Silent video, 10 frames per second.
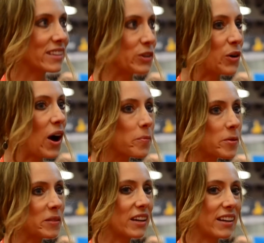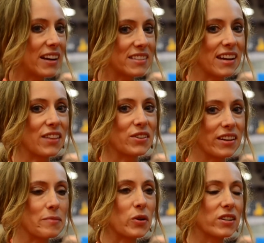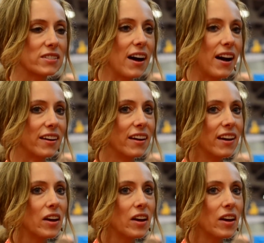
you know, help them to connect together and get more done,